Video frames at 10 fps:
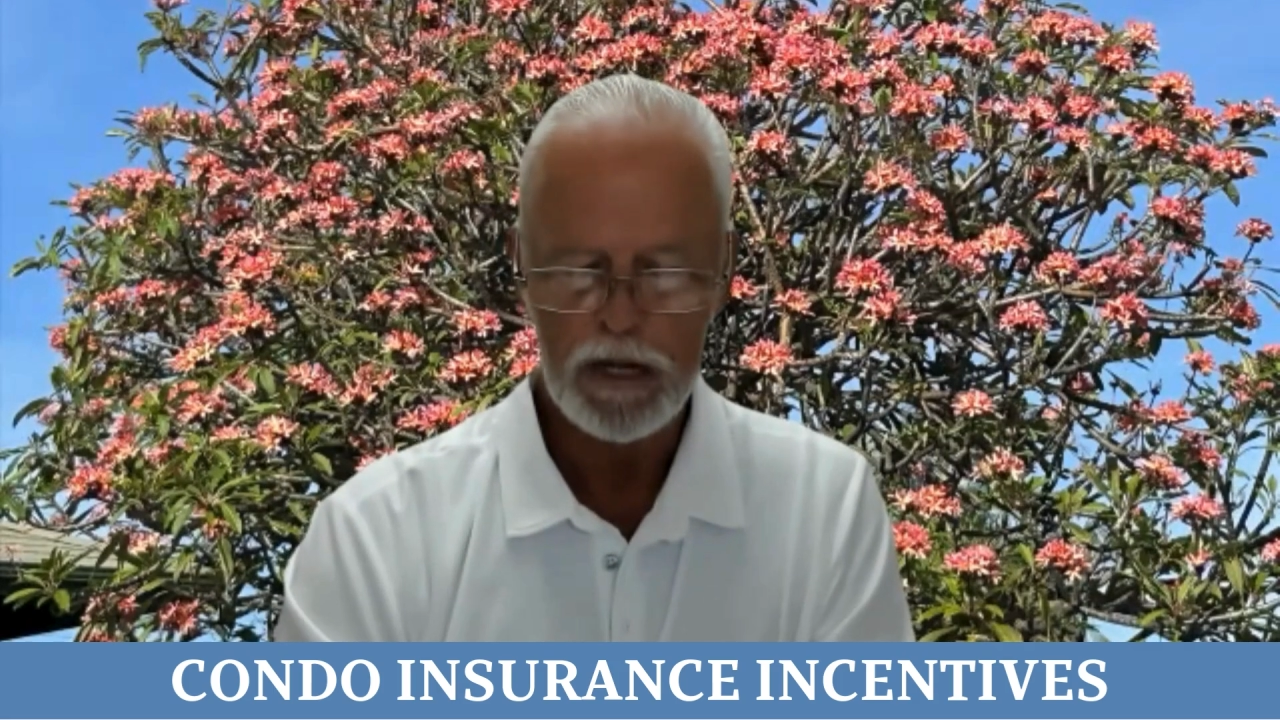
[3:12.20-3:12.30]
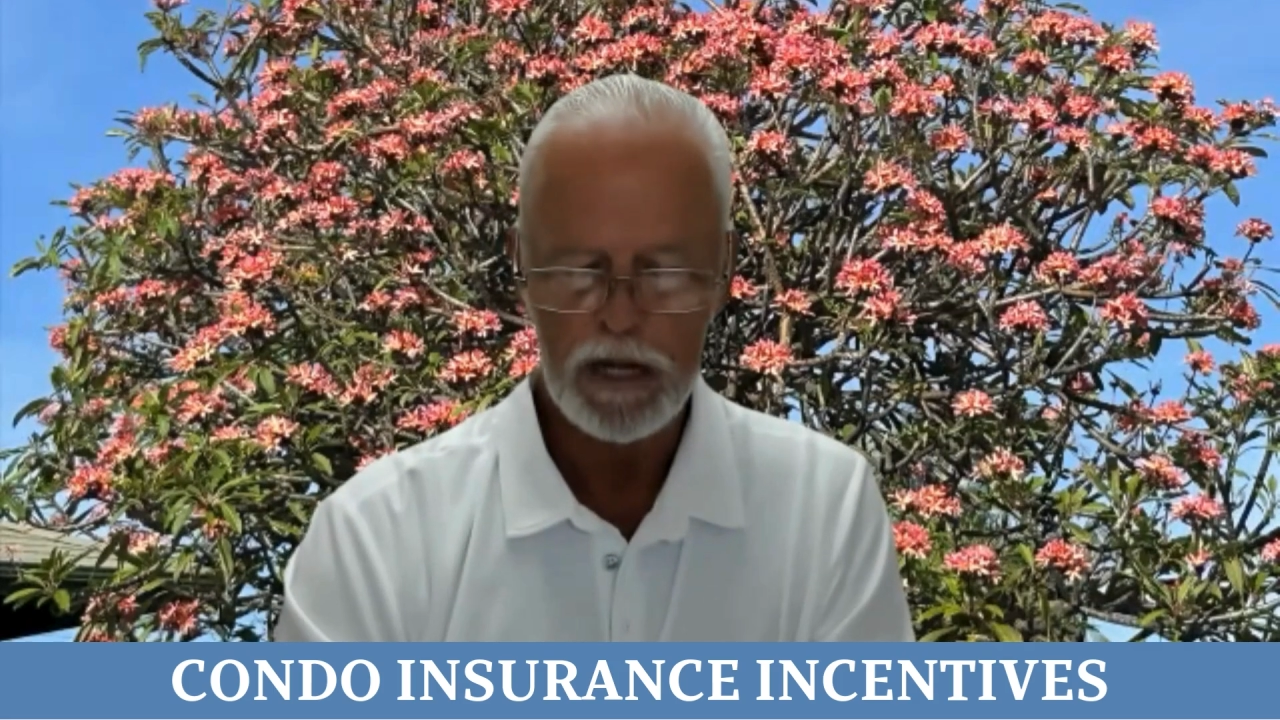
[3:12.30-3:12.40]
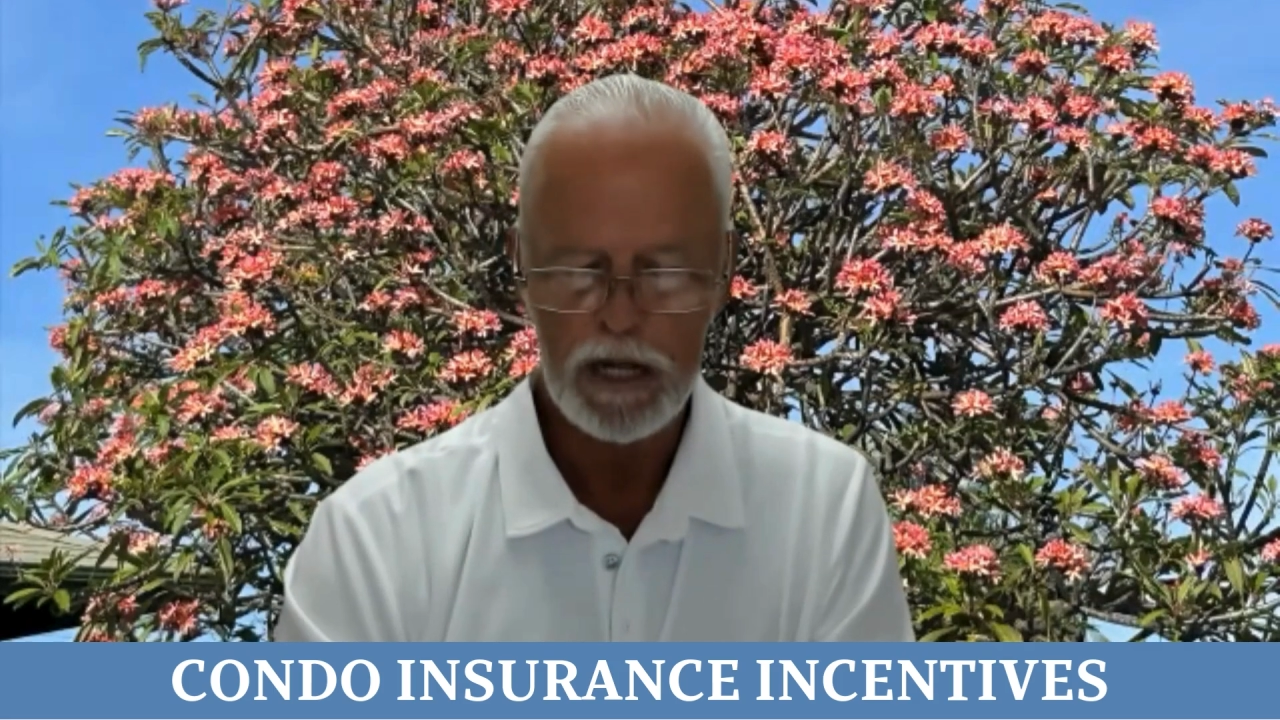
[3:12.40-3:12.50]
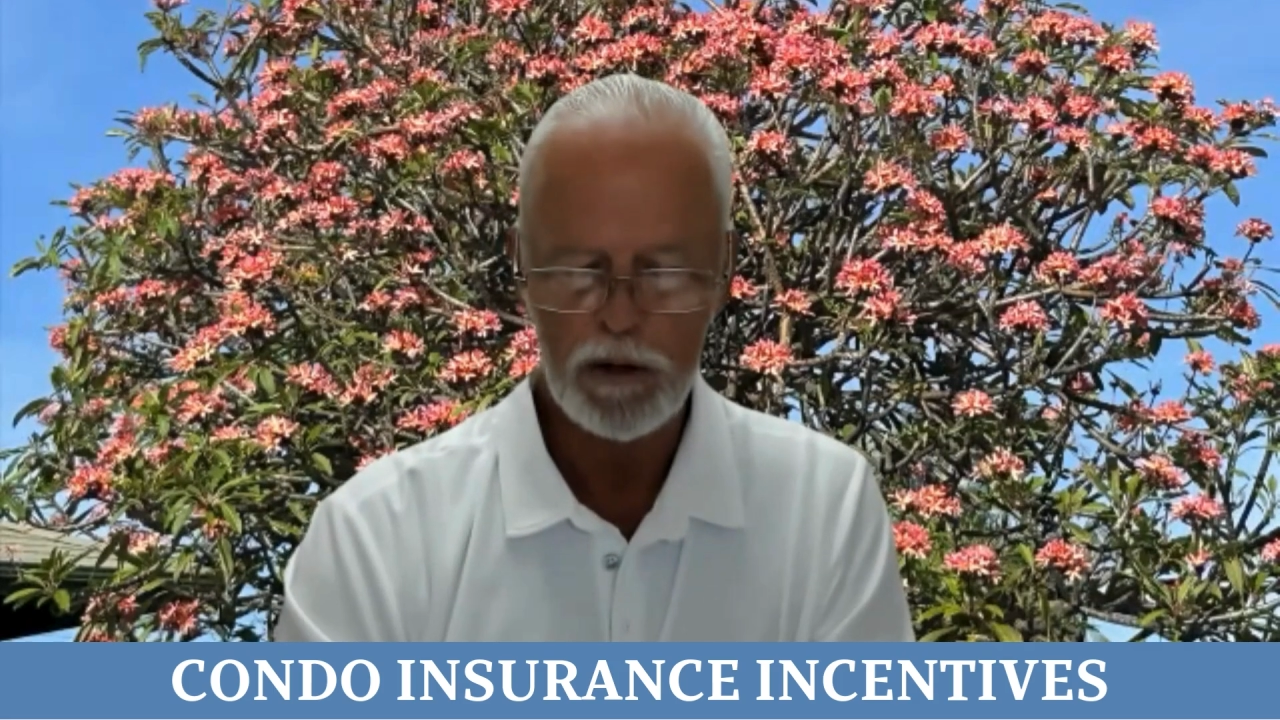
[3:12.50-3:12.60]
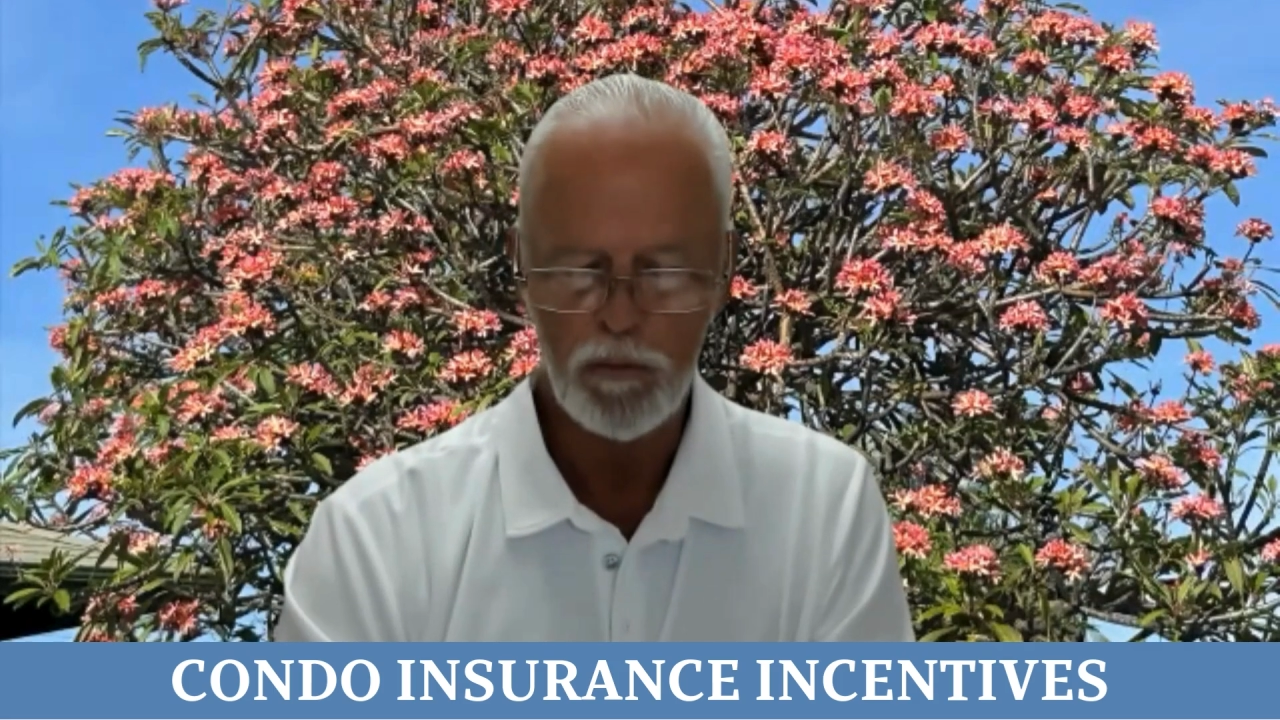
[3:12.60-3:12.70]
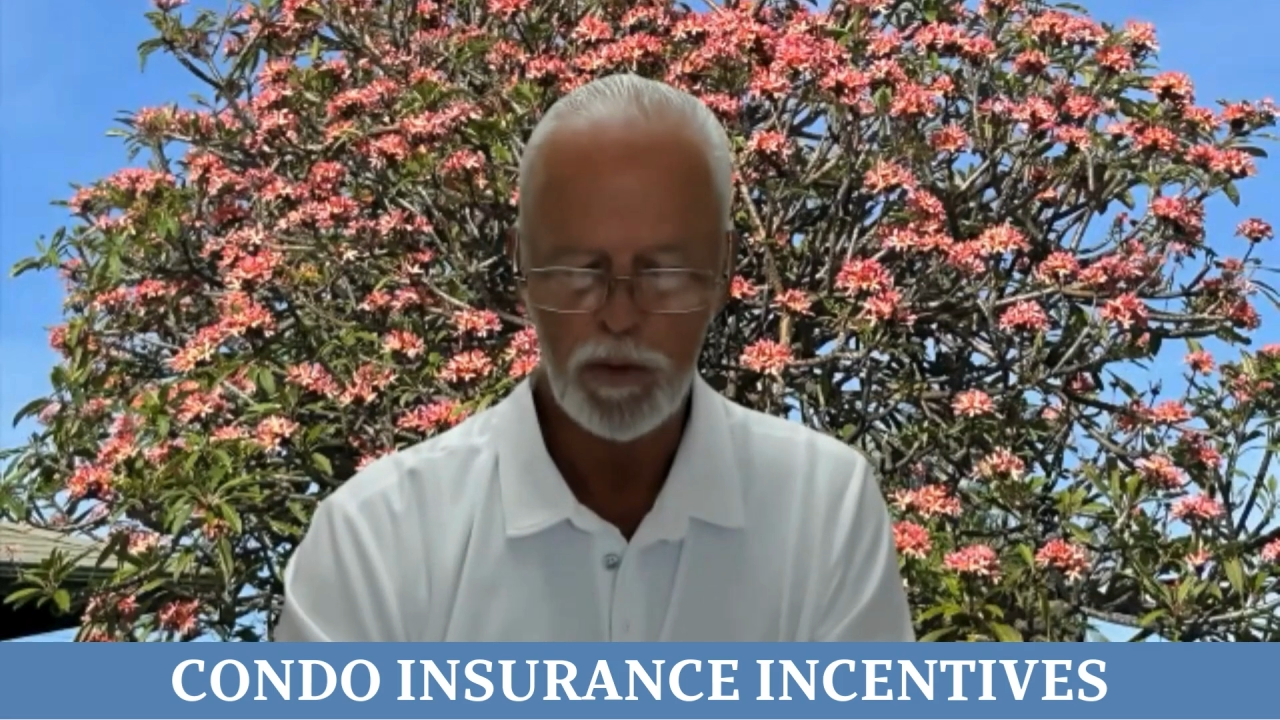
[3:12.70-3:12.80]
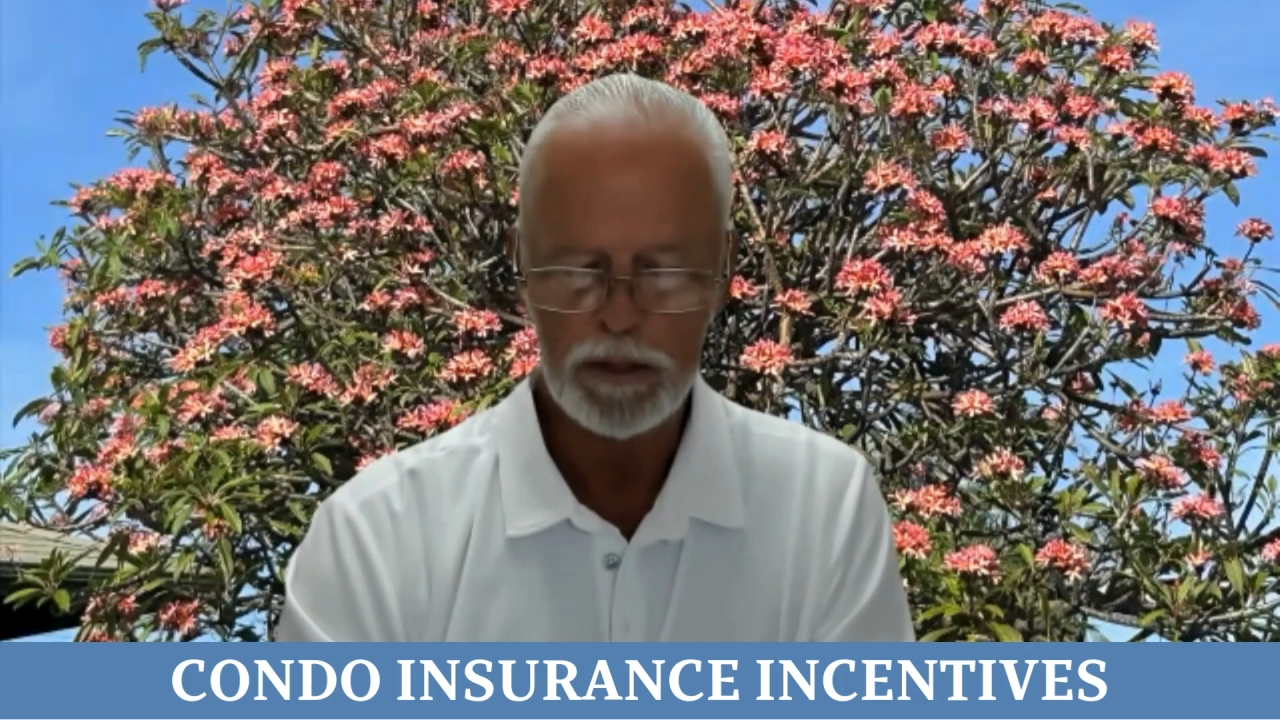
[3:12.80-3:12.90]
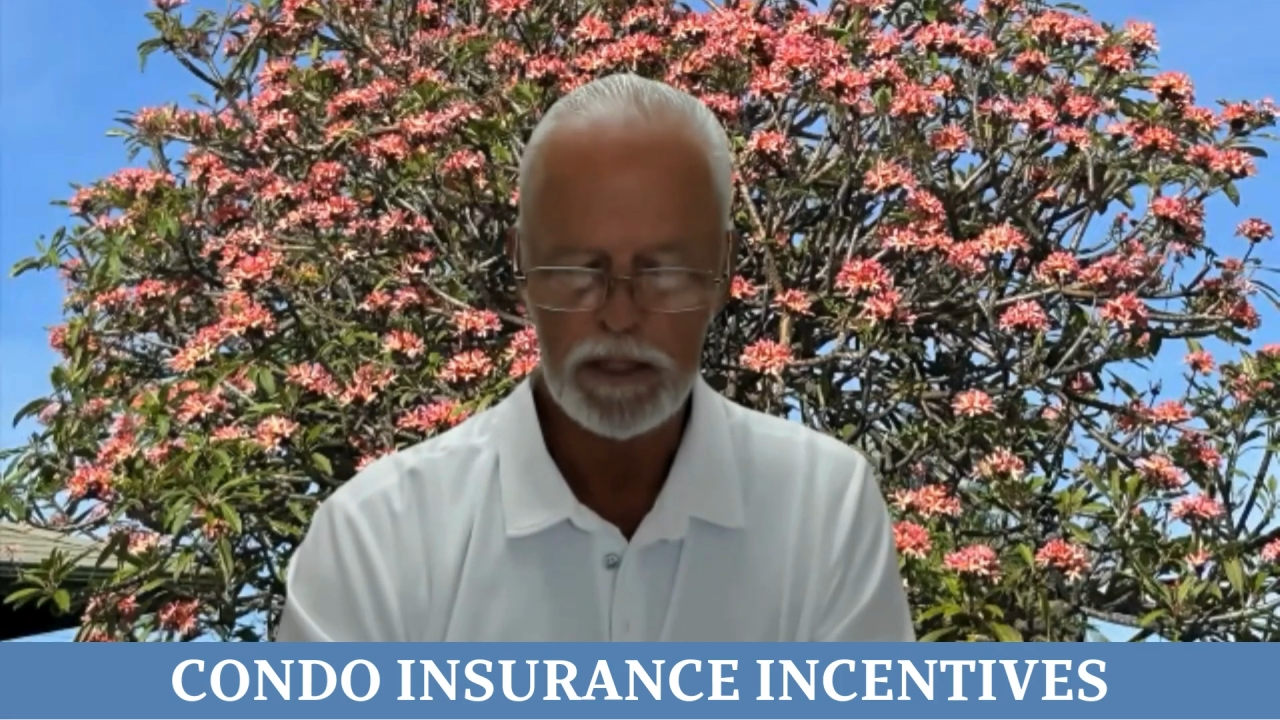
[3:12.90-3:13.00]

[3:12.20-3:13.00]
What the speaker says: and what